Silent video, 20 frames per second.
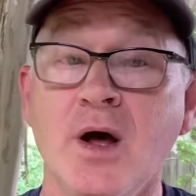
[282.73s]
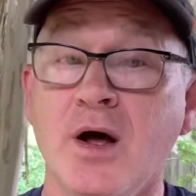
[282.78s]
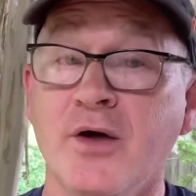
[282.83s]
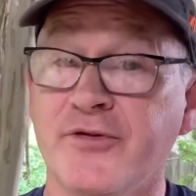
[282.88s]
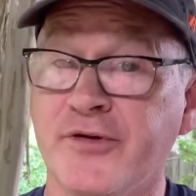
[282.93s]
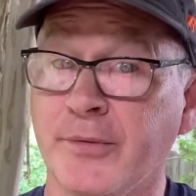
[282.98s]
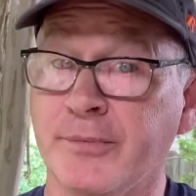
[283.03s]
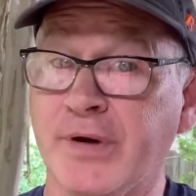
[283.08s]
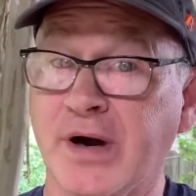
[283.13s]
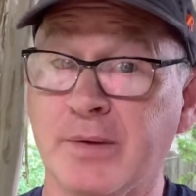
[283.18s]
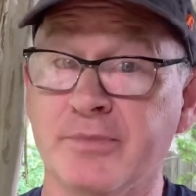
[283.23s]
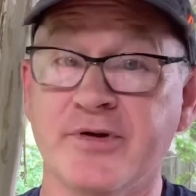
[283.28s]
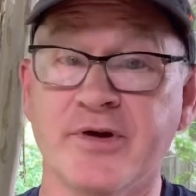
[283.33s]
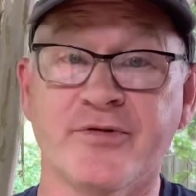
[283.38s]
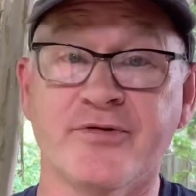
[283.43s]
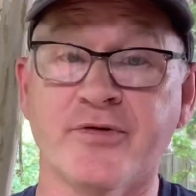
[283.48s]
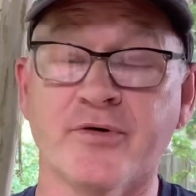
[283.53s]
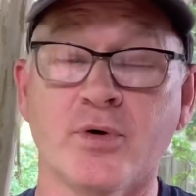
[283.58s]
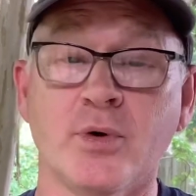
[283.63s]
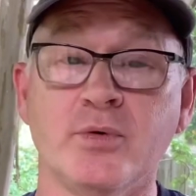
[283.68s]
And sometimes
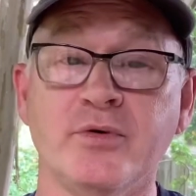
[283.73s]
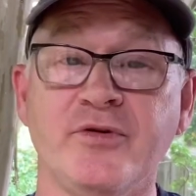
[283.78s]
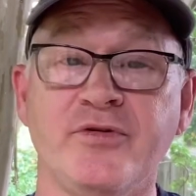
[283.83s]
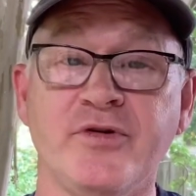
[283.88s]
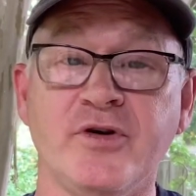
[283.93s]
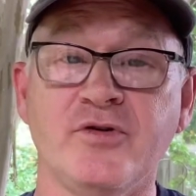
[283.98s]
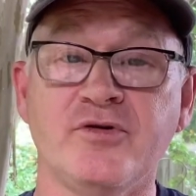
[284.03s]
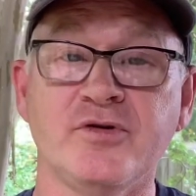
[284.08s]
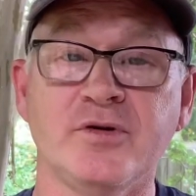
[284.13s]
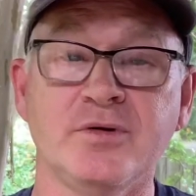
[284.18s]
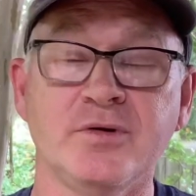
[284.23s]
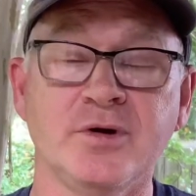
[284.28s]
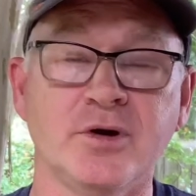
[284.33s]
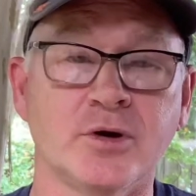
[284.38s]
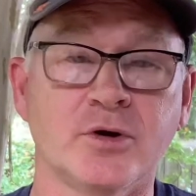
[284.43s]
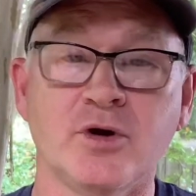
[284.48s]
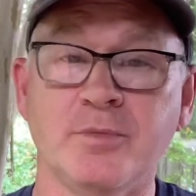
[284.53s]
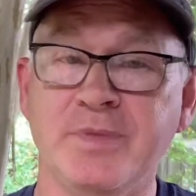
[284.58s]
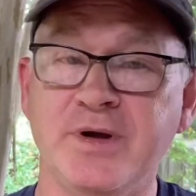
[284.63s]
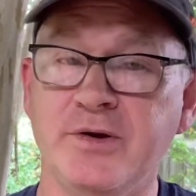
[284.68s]
that's their own decision.
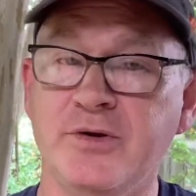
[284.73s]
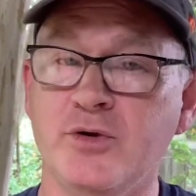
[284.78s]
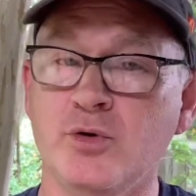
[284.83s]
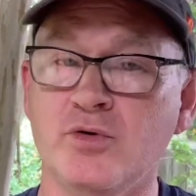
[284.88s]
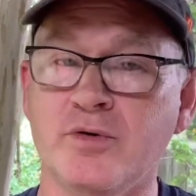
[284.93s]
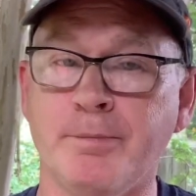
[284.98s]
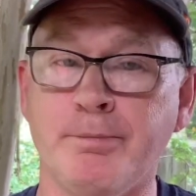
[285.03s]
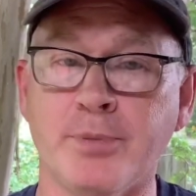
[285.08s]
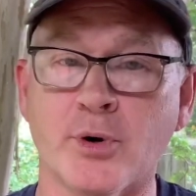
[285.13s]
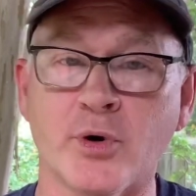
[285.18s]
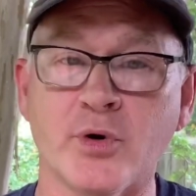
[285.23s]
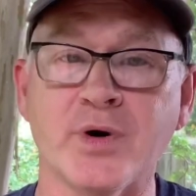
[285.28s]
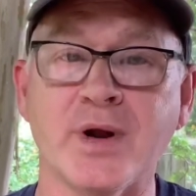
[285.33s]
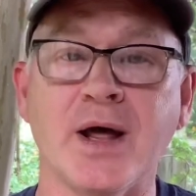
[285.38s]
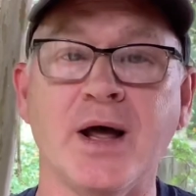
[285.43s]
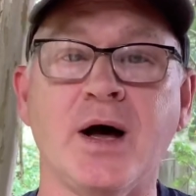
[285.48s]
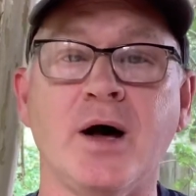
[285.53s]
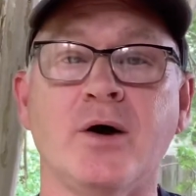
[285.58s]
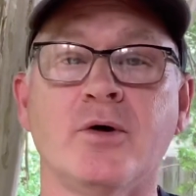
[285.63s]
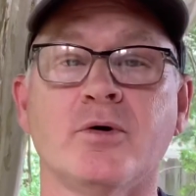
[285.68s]
It could be due to
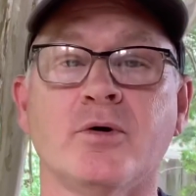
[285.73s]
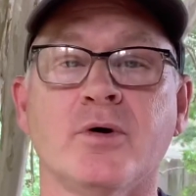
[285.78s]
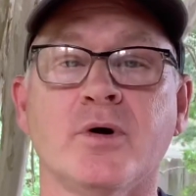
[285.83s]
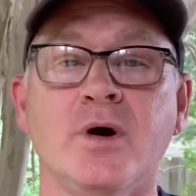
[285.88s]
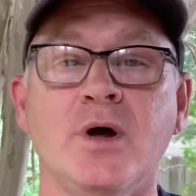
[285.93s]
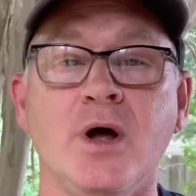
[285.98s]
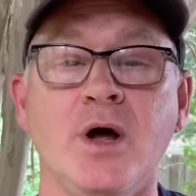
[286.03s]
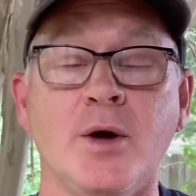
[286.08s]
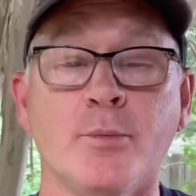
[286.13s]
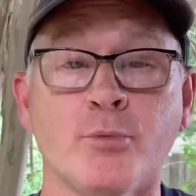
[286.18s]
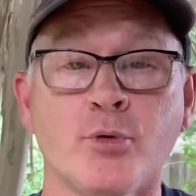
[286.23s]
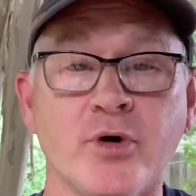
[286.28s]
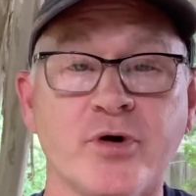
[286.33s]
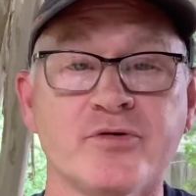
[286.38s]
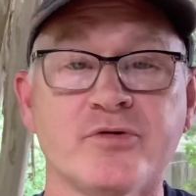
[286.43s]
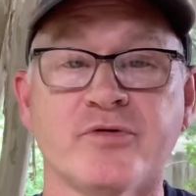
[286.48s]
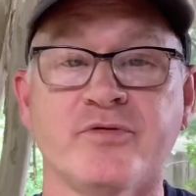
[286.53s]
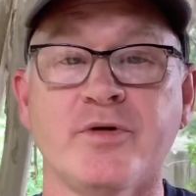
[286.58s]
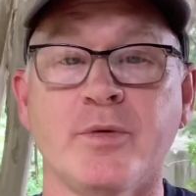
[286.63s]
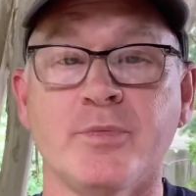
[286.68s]
burnout or
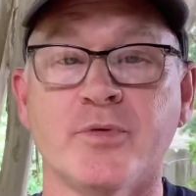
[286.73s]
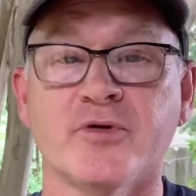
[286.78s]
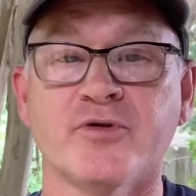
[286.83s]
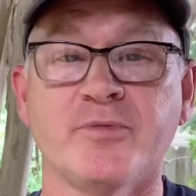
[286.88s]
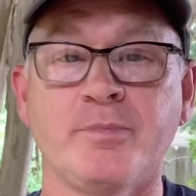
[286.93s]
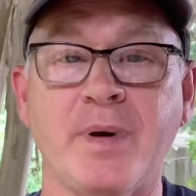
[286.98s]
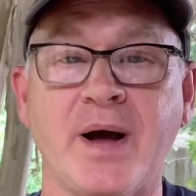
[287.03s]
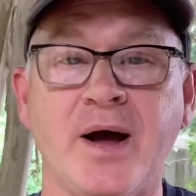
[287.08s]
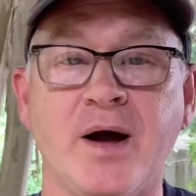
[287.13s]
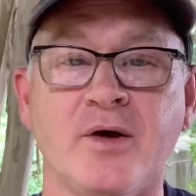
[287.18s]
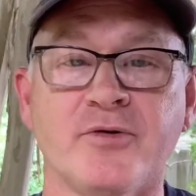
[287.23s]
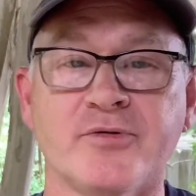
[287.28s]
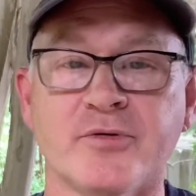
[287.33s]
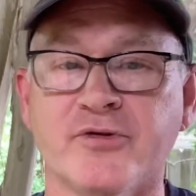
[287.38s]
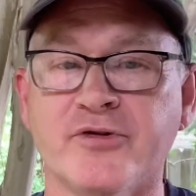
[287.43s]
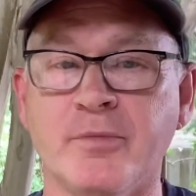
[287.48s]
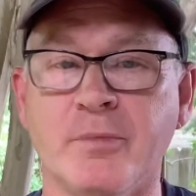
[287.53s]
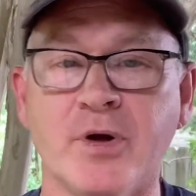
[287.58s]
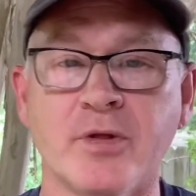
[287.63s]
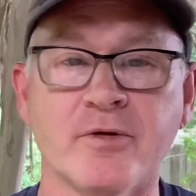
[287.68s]
pressure from their spouse or
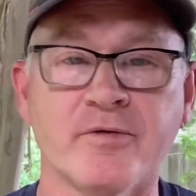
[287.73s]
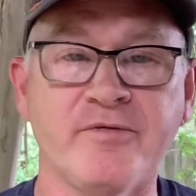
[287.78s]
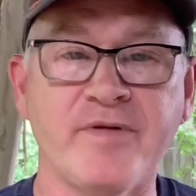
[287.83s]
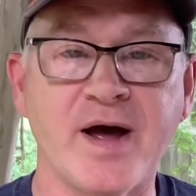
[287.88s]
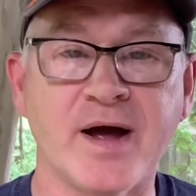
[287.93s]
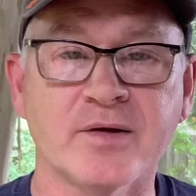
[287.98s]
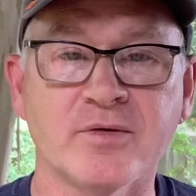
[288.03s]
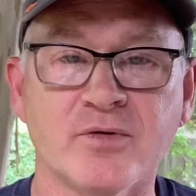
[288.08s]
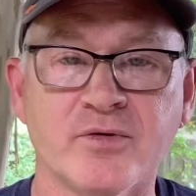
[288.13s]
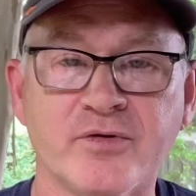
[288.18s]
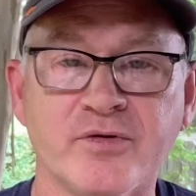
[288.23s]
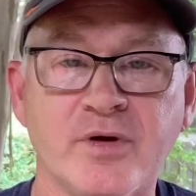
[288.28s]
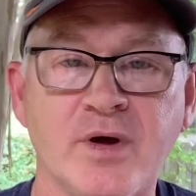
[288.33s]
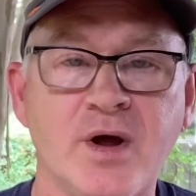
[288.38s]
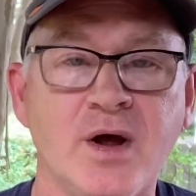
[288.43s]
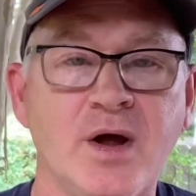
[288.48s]
some other factors.